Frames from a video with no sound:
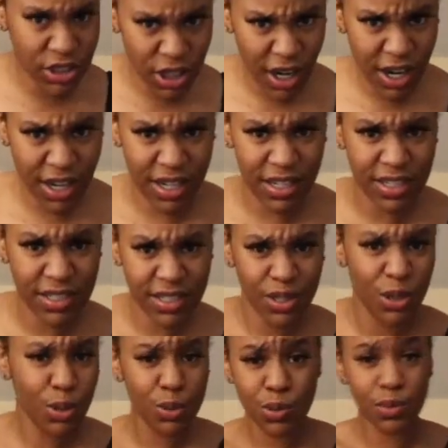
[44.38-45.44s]
start.
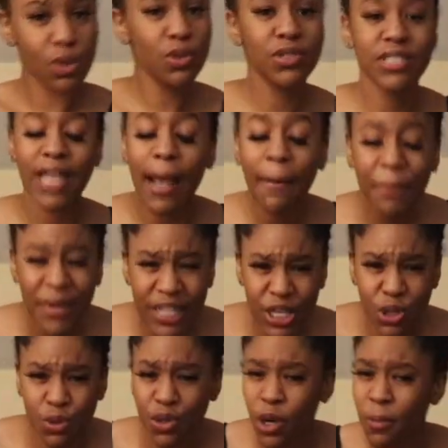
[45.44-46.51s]
Who's stopping
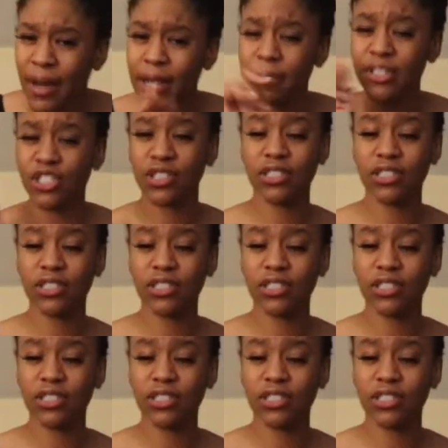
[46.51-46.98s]
you? Nobody but